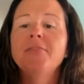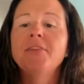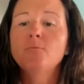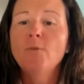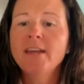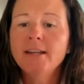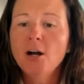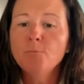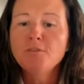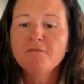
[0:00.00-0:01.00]
and then we can
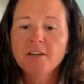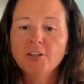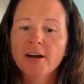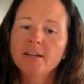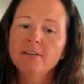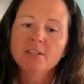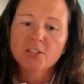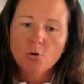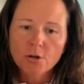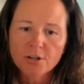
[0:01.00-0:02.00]
help you figure out if it's
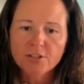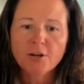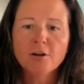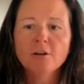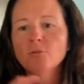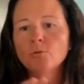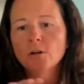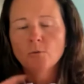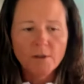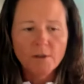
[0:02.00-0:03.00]
a CourtReserve
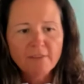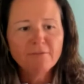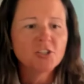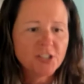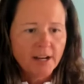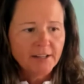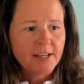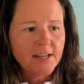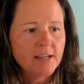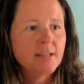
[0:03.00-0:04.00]
or what that
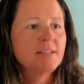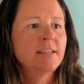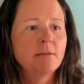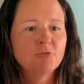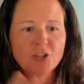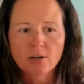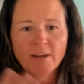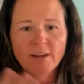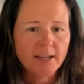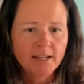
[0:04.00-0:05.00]
functionality is. And I'm sure
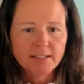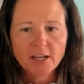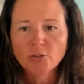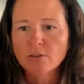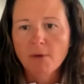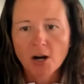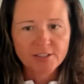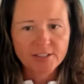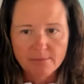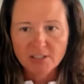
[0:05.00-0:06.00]
we can get in touch with
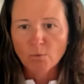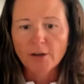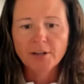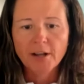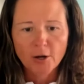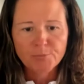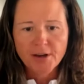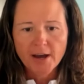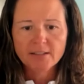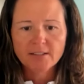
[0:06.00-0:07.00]
Mark's team as well to help you
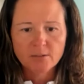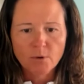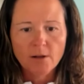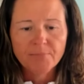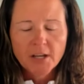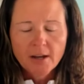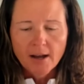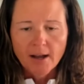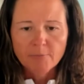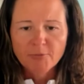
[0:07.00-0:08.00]
guys as well.
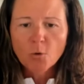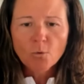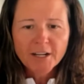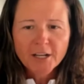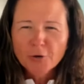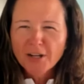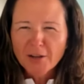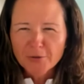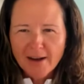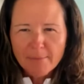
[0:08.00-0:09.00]
Don't want to go
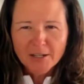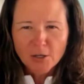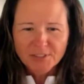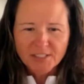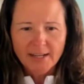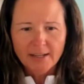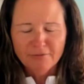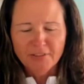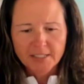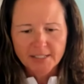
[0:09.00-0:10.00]
down the rabbit hole today
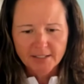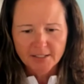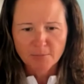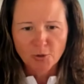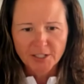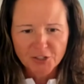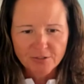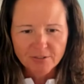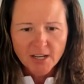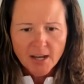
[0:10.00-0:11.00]
of fixing support
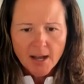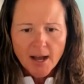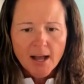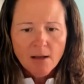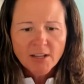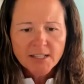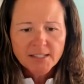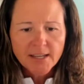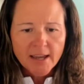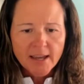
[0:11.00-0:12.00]
issues. Let's
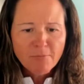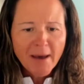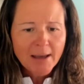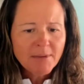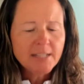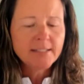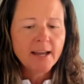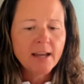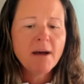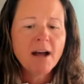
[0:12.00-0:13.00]
see. If payment is
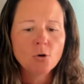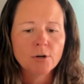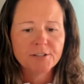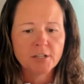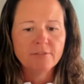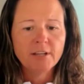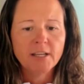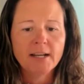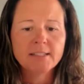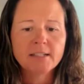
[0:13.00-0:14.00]
done by CourtReserve,
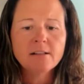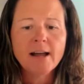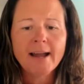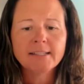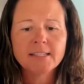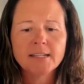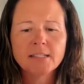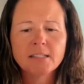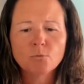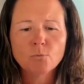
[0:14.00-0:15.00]
can I still
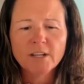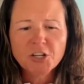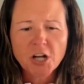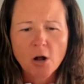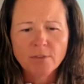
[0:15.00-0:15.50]
access Swish